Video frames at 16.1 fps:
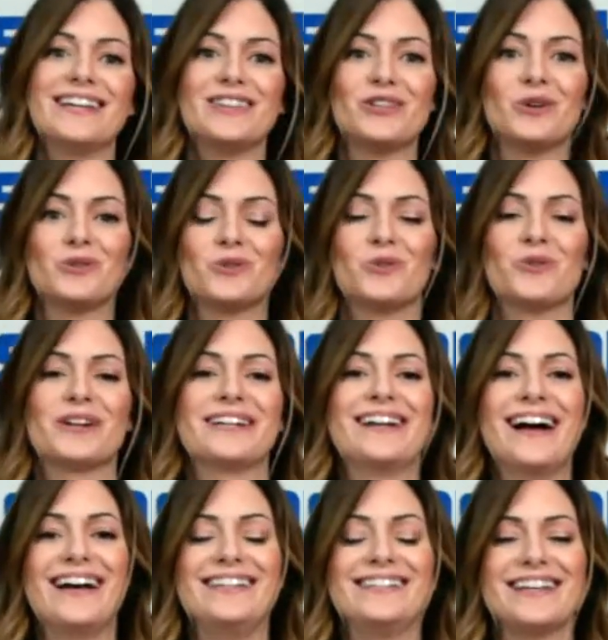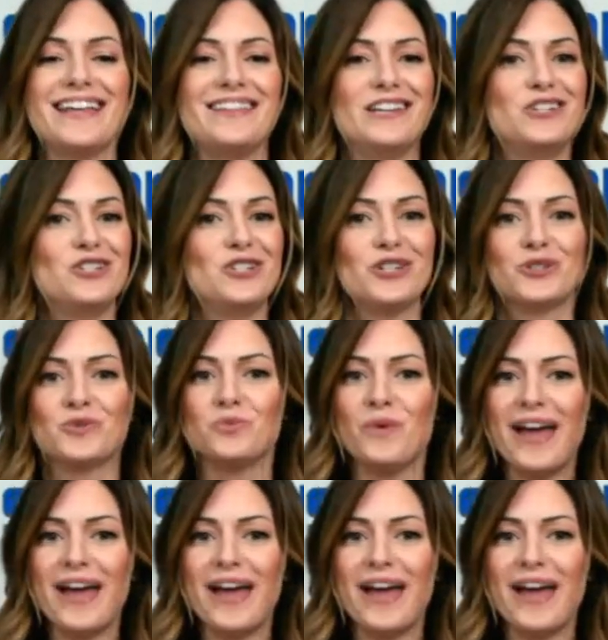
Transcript: get those organized, and then just